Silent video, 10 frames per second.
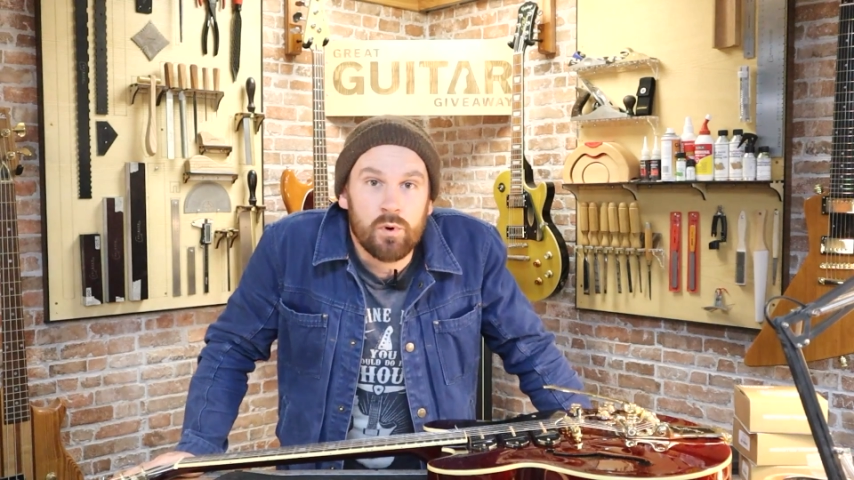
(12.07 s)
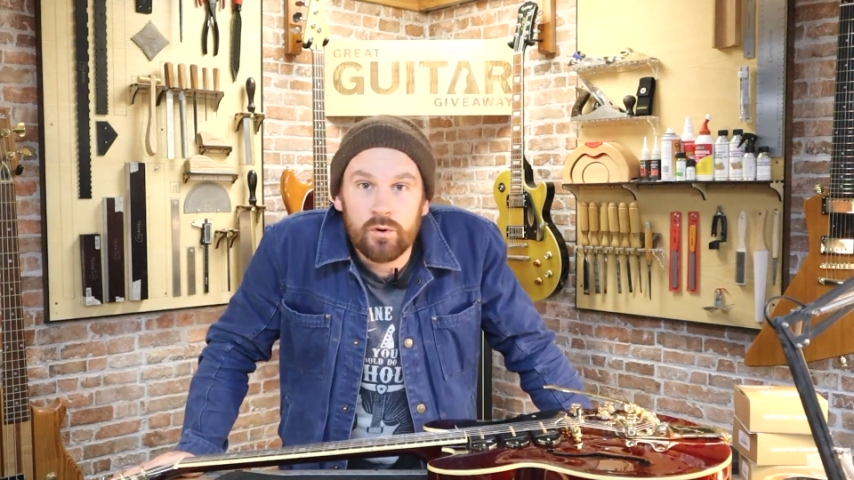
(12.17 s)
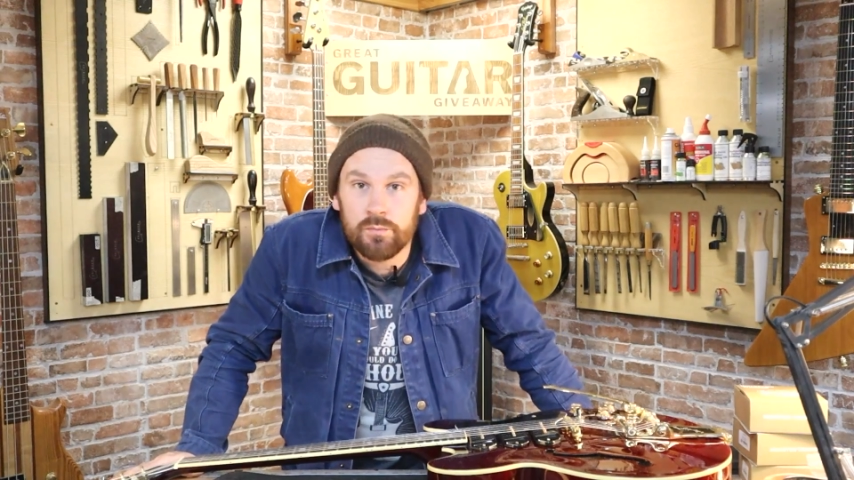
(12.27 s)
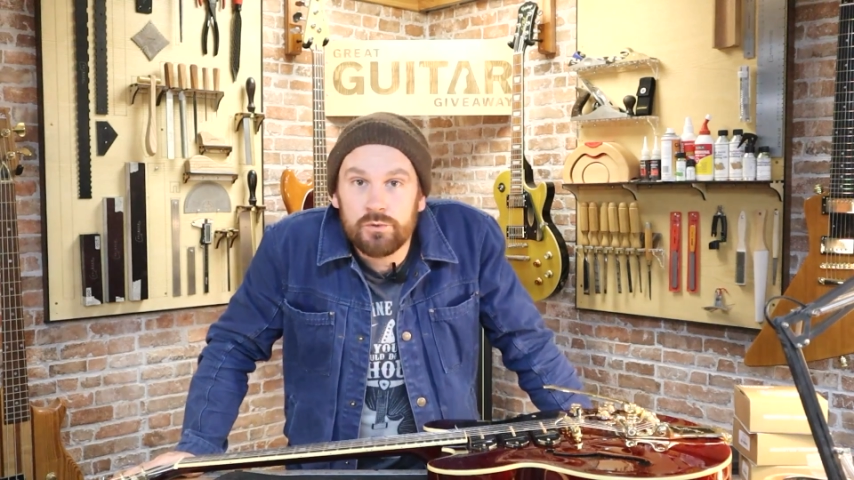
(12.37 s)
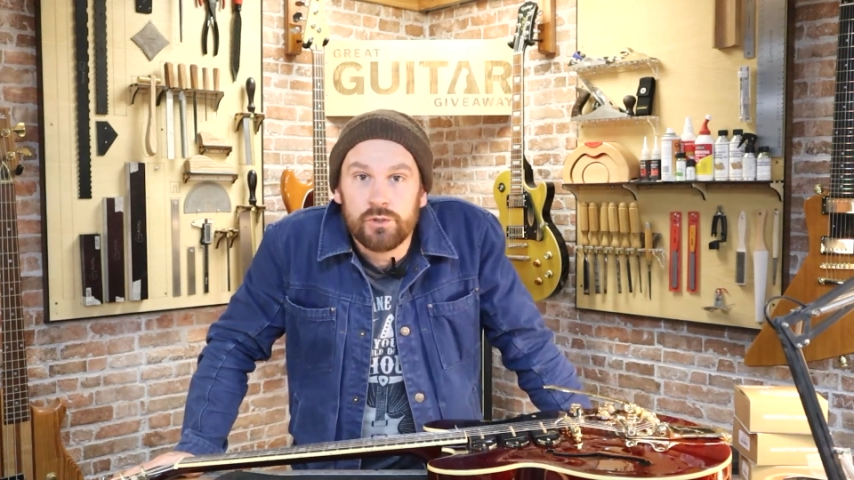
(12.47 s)

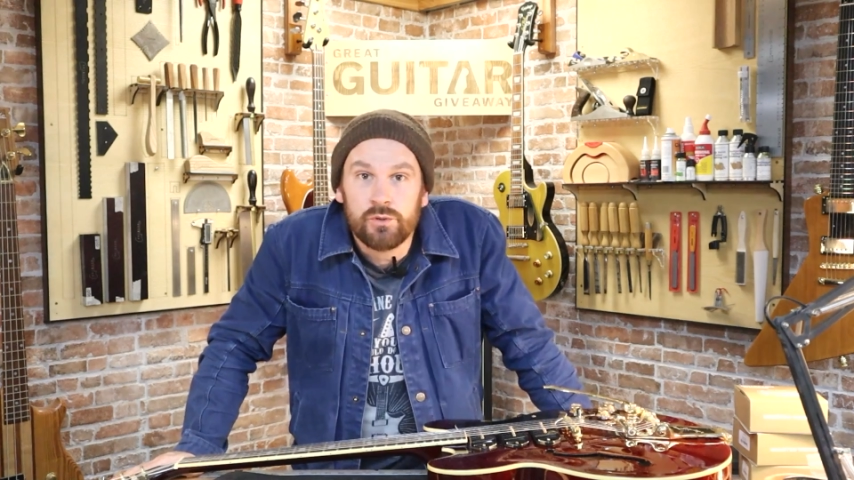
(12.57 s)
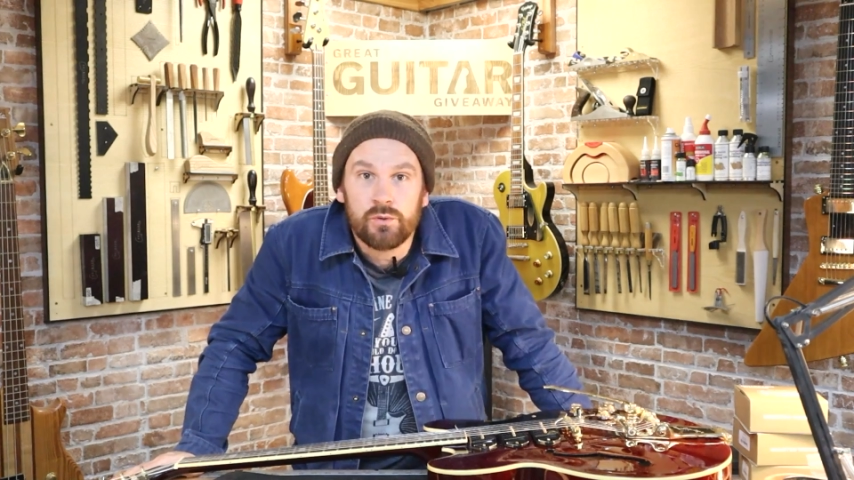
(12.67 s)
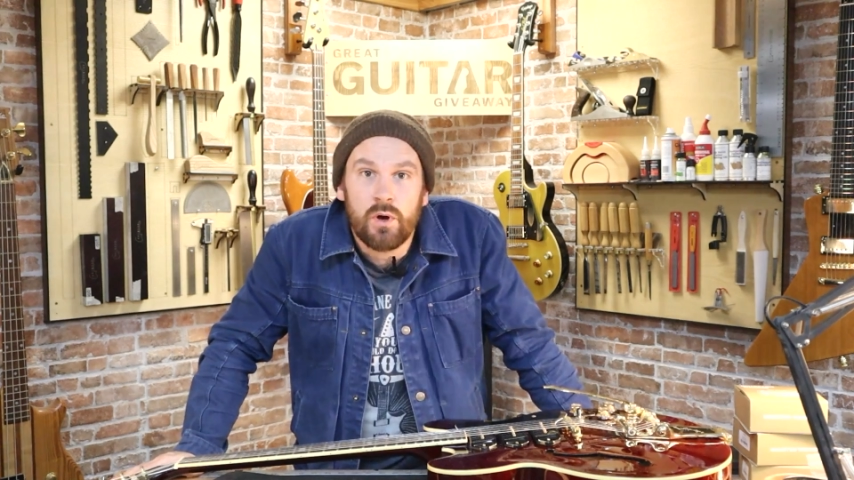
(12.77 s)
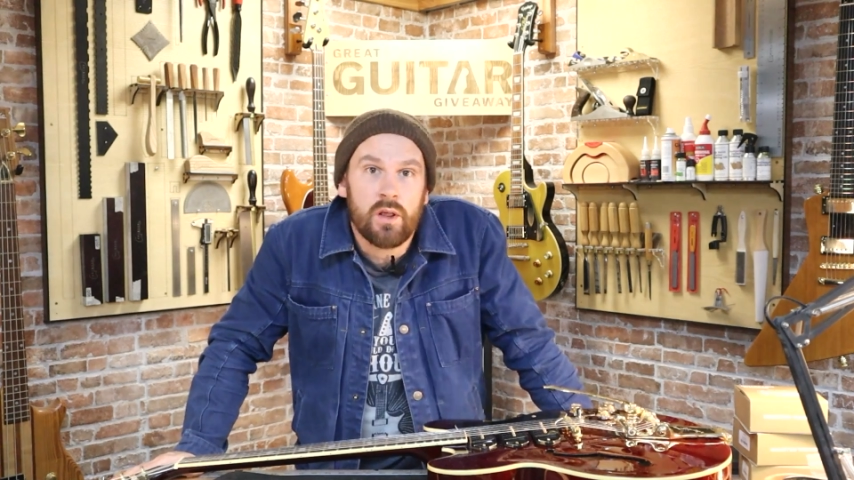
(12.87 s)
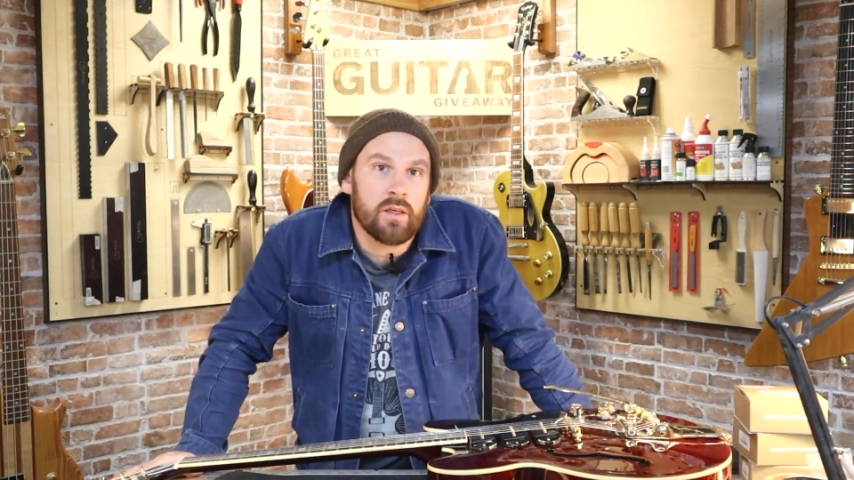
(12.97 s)
welcome
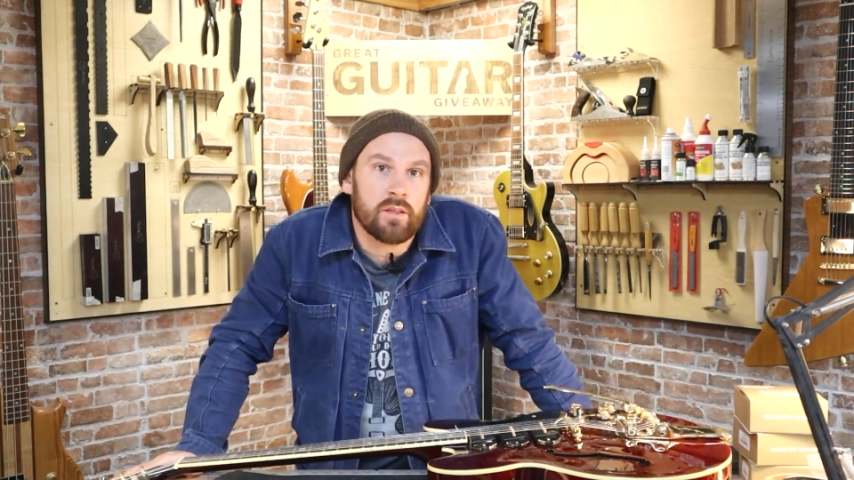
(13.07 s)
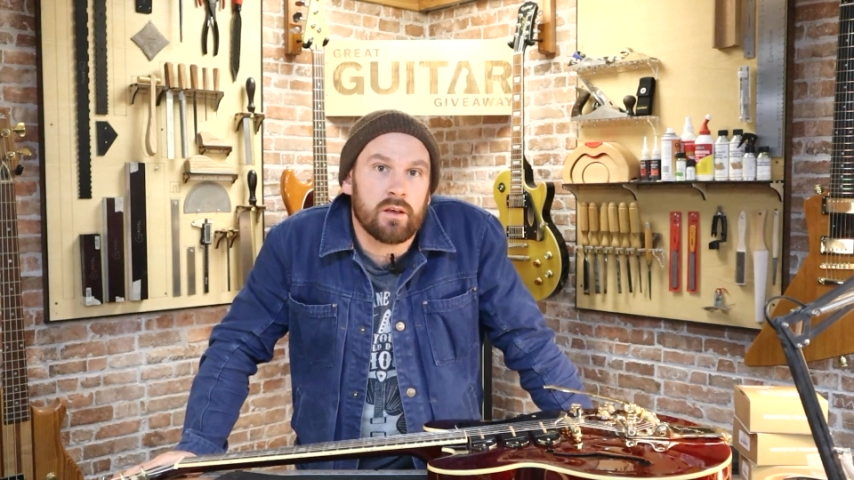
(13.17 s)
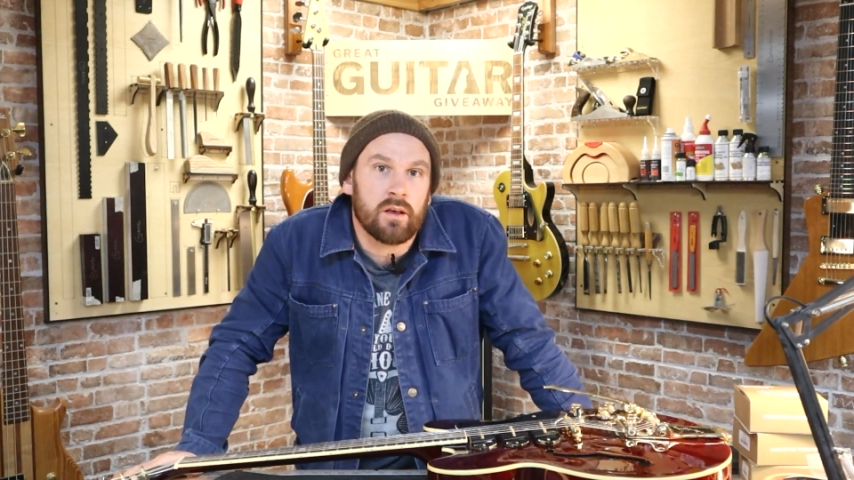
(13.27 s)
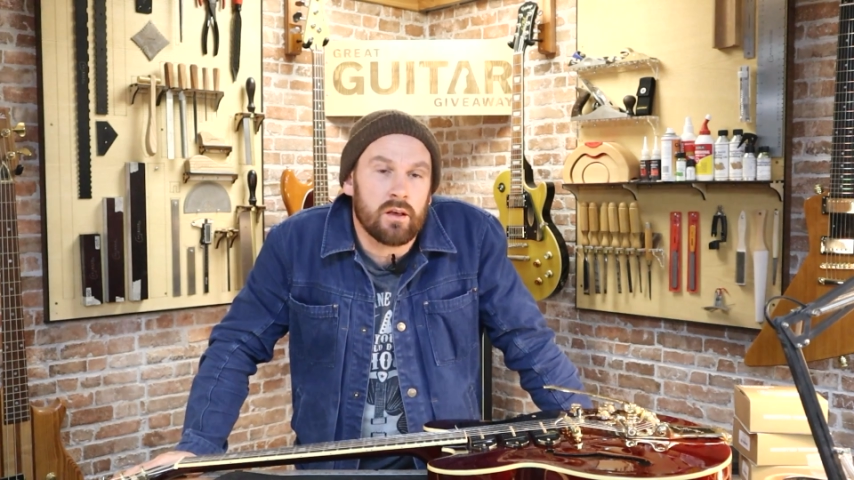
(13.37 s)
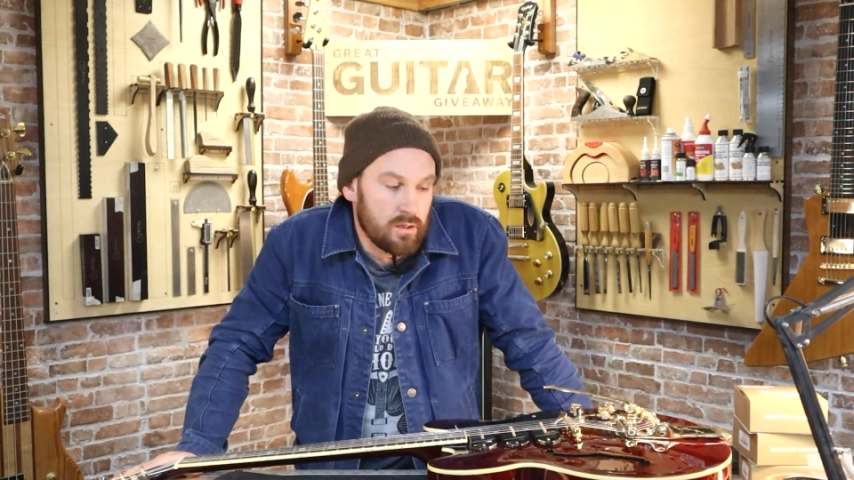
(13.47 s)
to
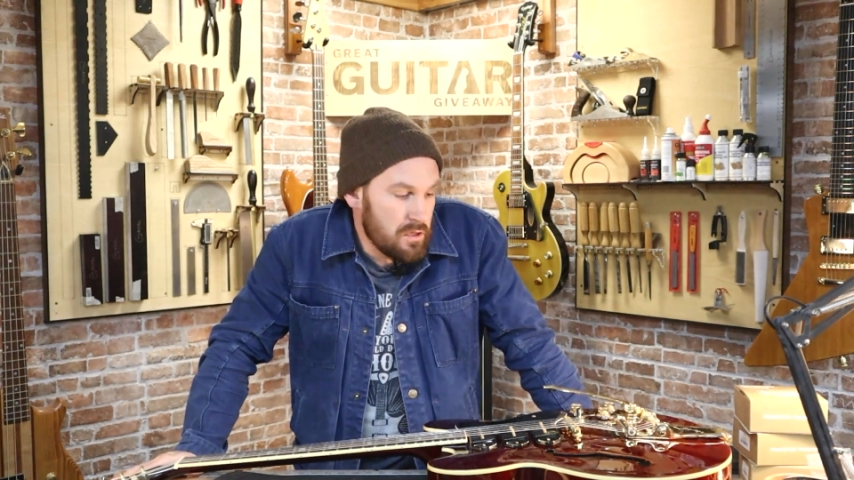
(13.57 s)
another